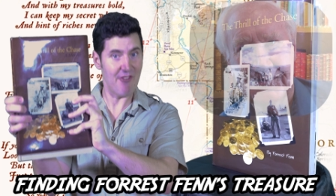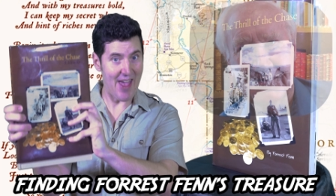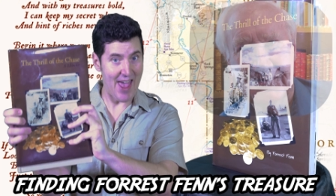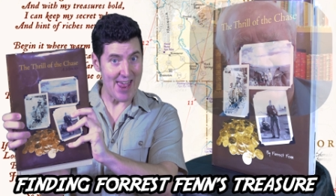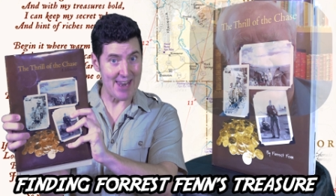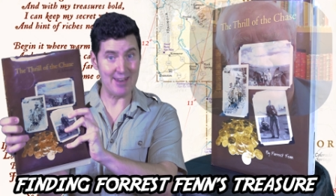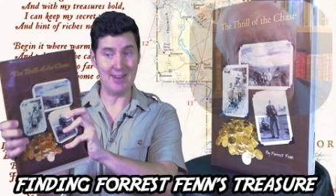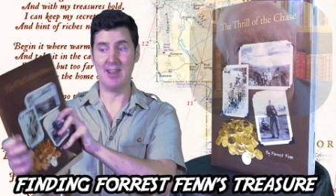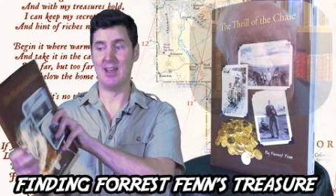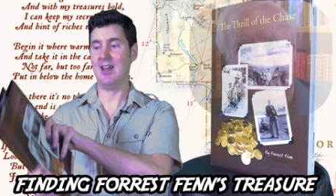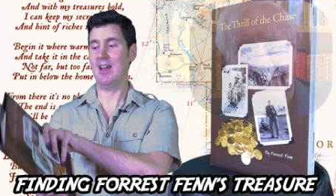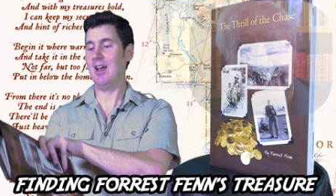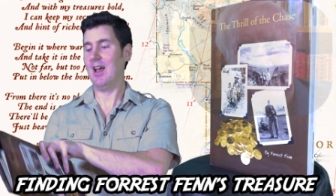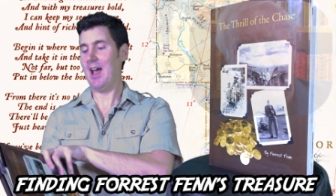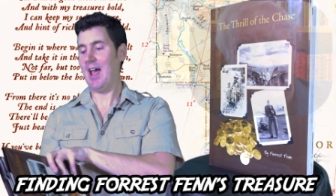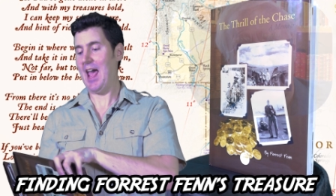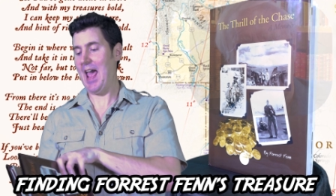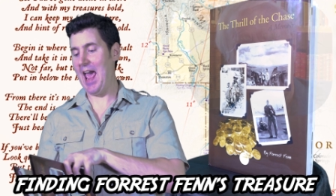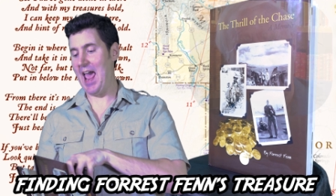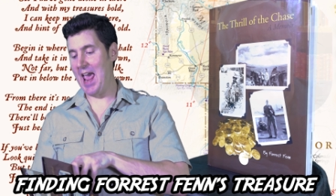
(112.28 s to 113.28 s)
Fenn.
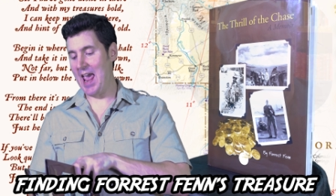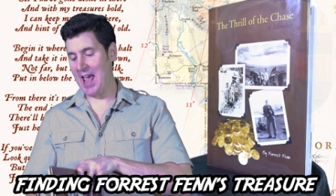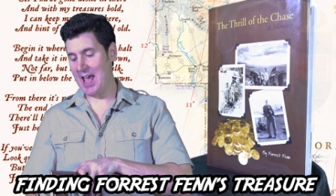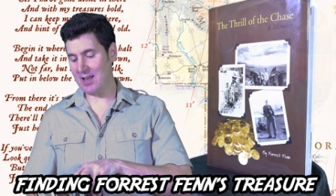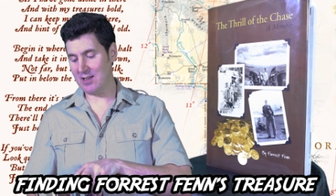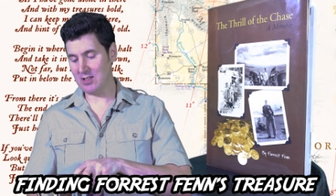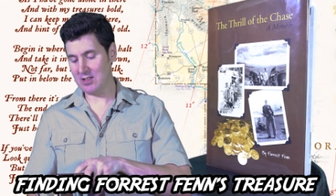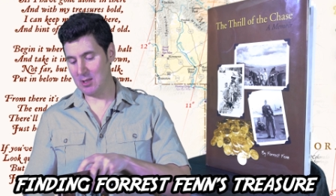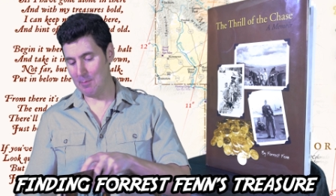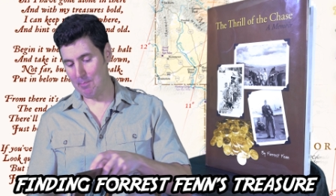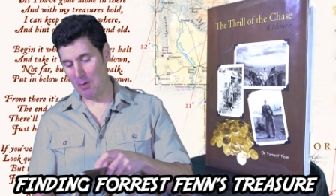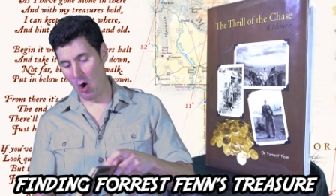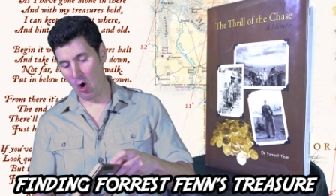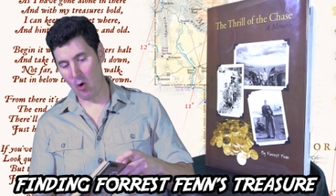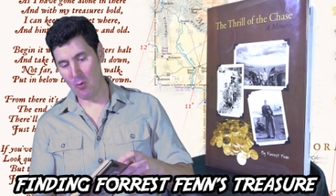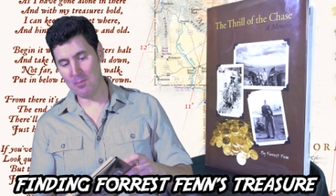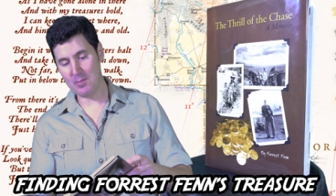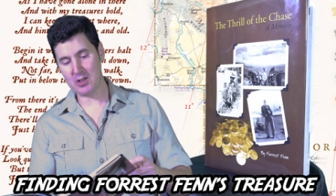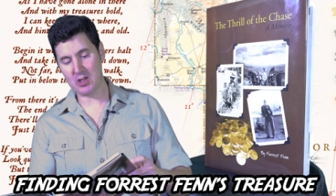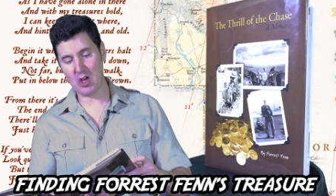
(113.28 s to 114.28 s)
And the
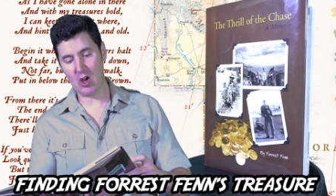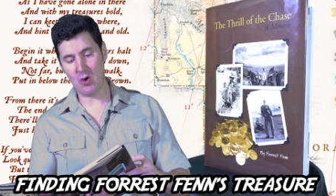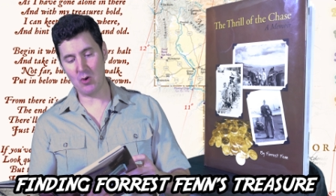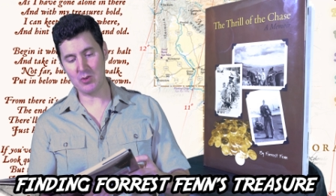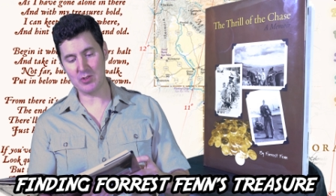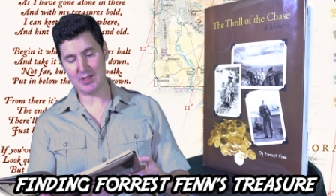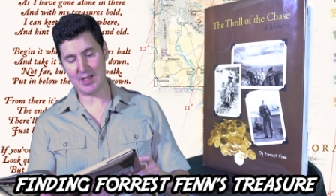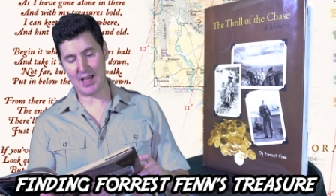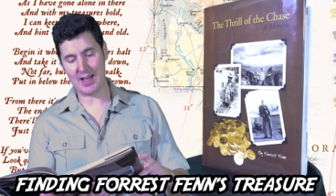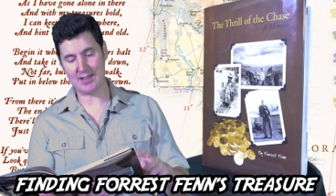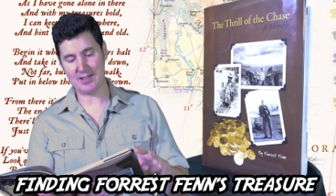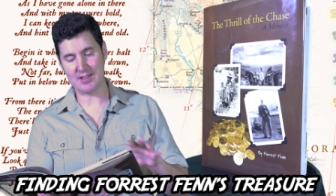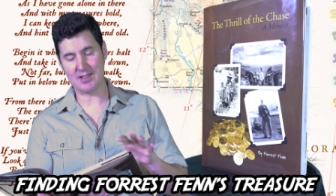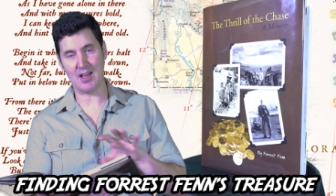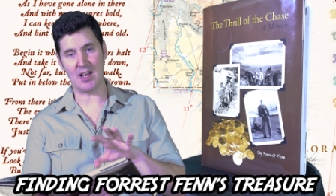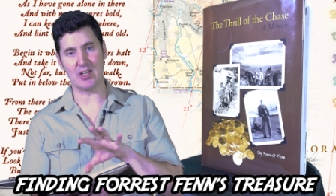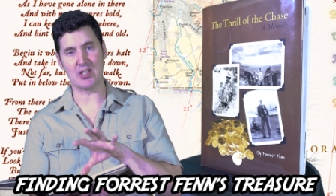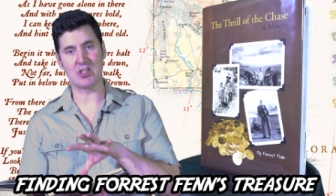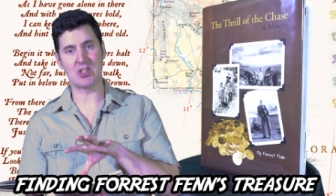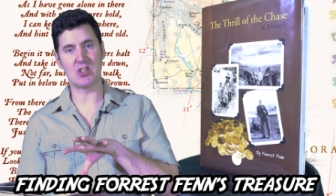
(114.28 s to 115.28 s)
poem goes as
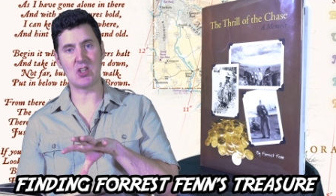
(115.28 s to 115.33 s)
such.